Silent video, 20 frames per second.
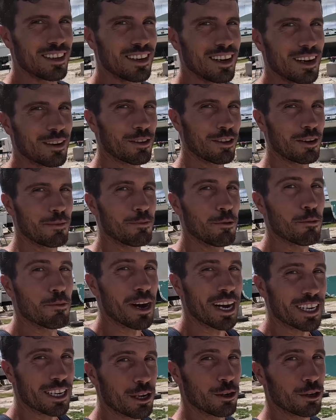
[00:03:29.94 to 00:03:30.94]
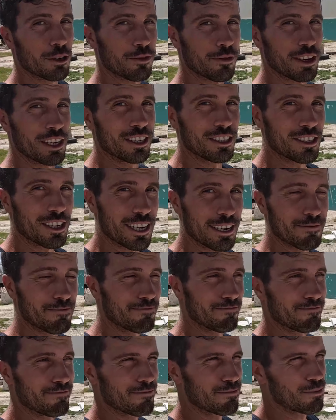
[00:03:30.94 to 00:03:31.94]
I'm gonna put back the old filter.
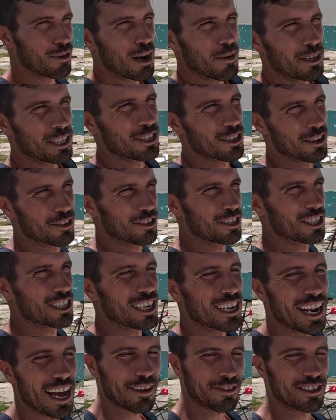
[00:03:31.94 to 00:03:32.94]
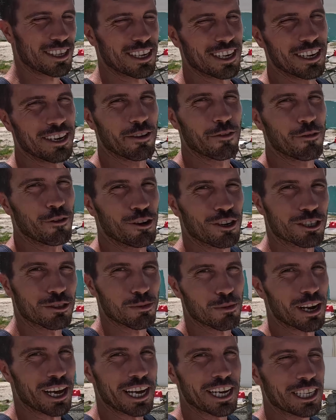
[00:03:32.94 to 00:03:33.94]
Probably should have just left it in the first
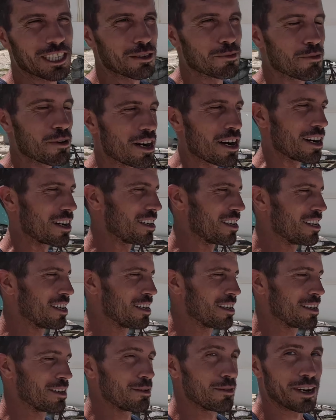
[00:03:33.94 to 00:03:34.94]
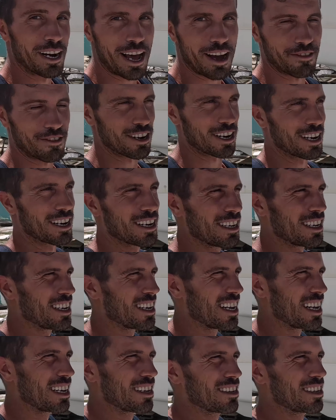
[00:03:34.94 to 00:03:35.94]
place, but whatever.
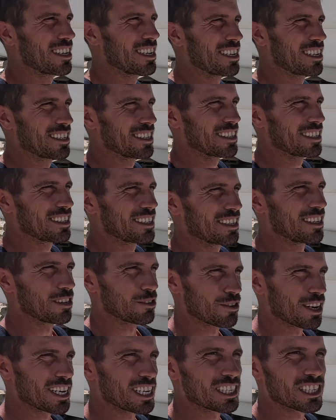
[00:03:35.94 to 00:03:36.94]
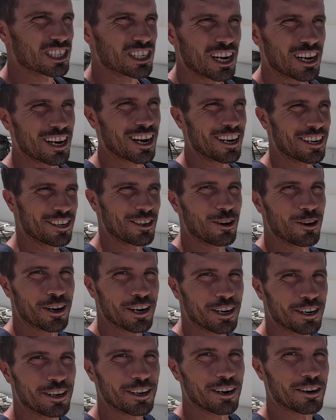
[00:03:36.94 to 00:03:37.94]
And I'm gonna already suck out the
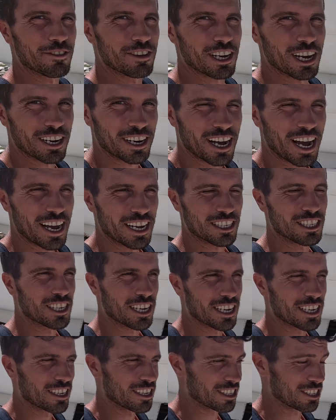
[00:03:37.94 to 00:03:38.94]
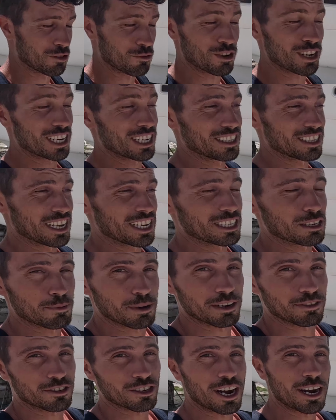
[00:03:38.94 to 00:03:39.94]
oil of the other engine, because it really takes a bit
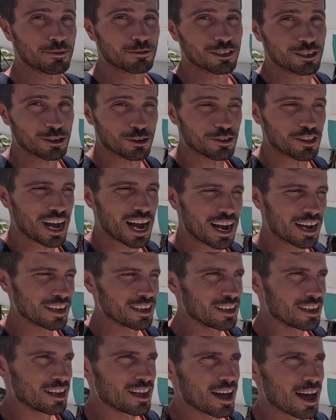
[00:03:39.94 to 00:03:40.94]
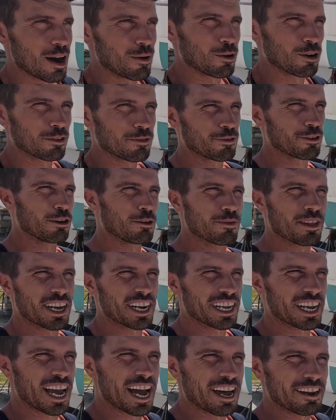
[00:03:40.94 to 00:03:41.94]
of time to do that. I won't film that
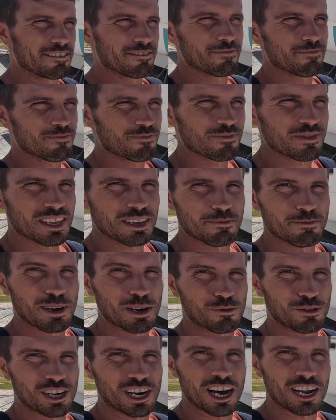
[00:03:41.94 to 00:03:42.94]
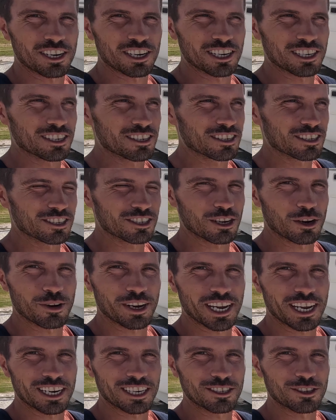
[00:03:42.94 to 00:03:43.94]
again. A bit redundant,
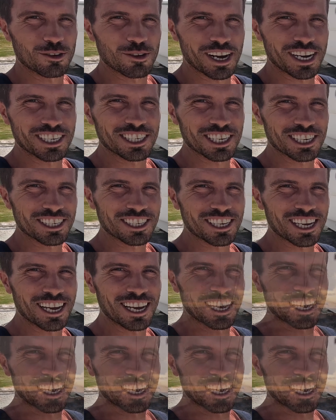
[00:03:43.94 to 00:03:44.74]
showing it at 2 engines.